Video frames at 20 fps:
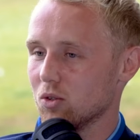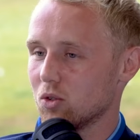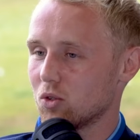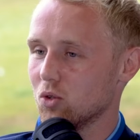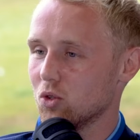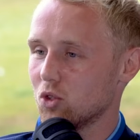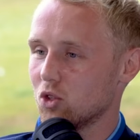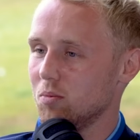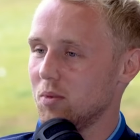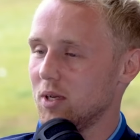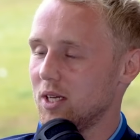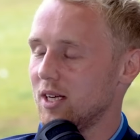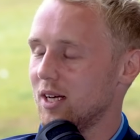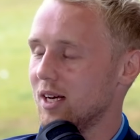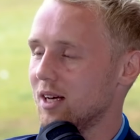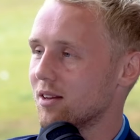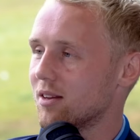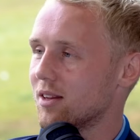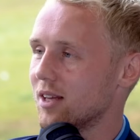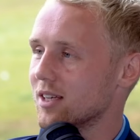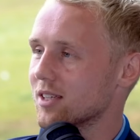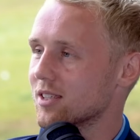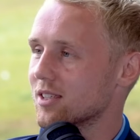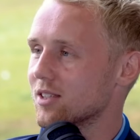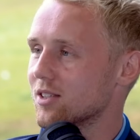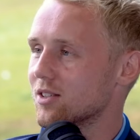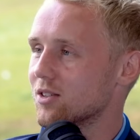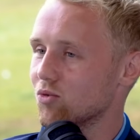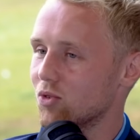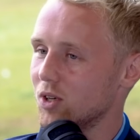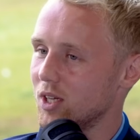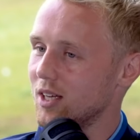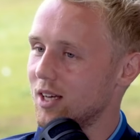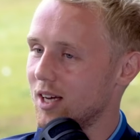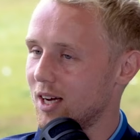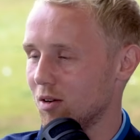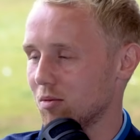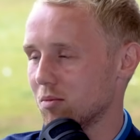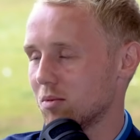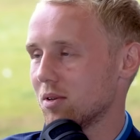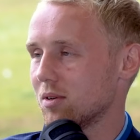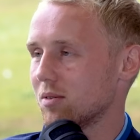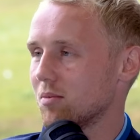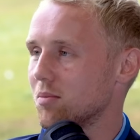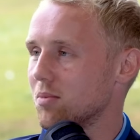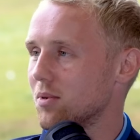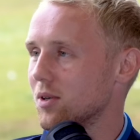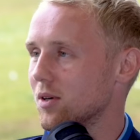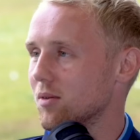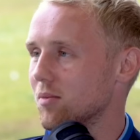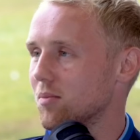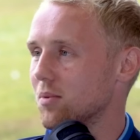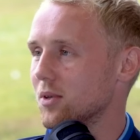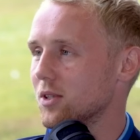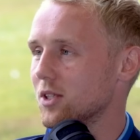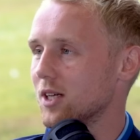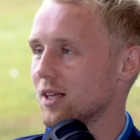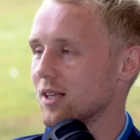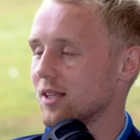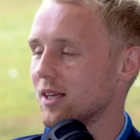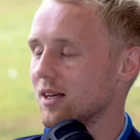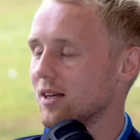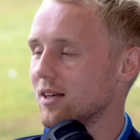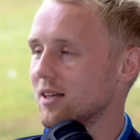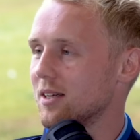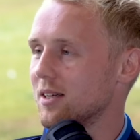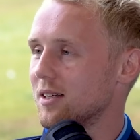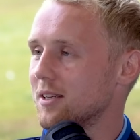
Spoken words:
social media and things has really helped project that.